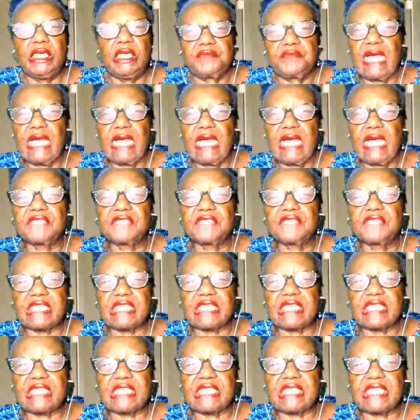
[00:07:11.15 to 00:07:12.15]
I have
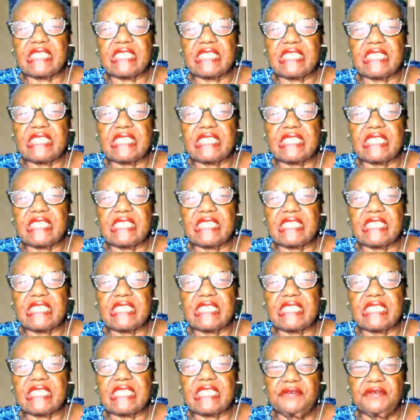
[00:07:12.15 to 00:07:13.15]
several shows on
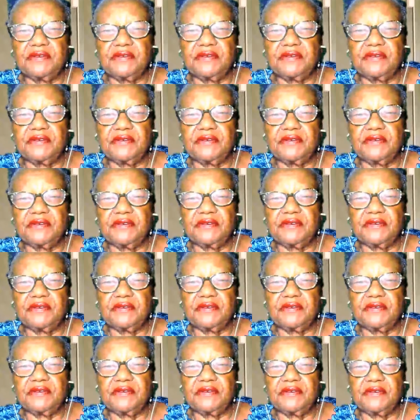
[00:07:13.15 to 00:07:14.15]
here all the way through
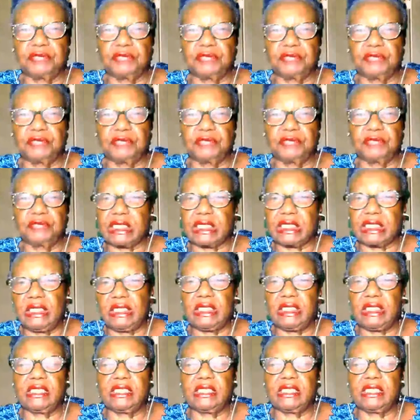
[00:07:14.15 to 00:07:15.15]
Sunday. So you
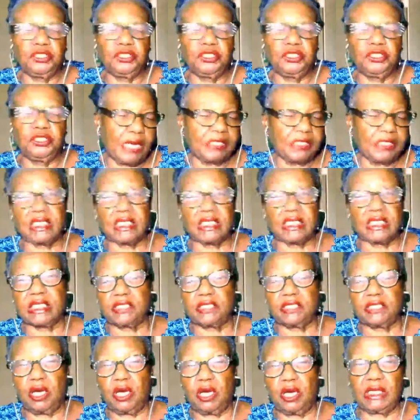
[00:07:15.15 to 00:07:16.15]
probably just looked at the
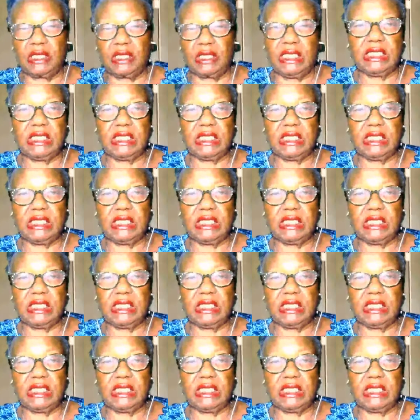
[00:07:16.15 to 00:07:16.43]
wrong link.